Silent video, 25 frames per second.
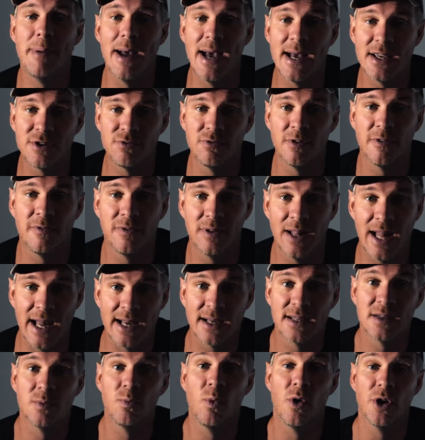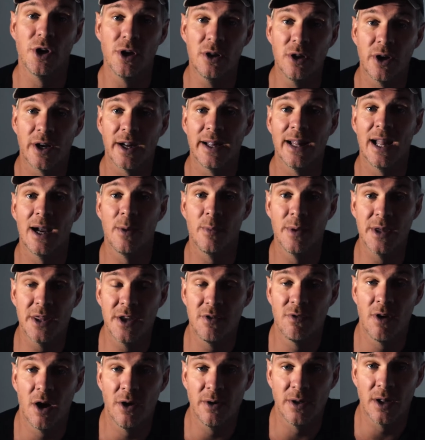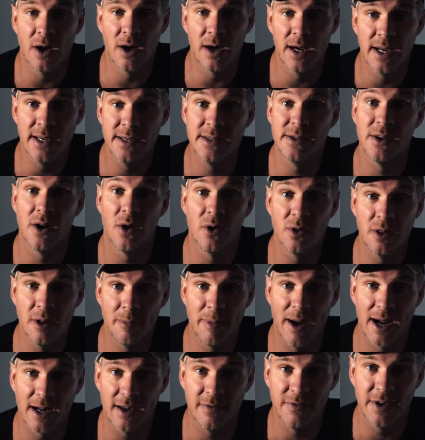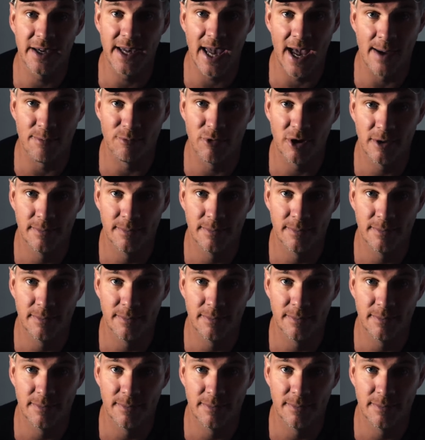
best reflects what you're looking at with your own eyes on the back of your camera.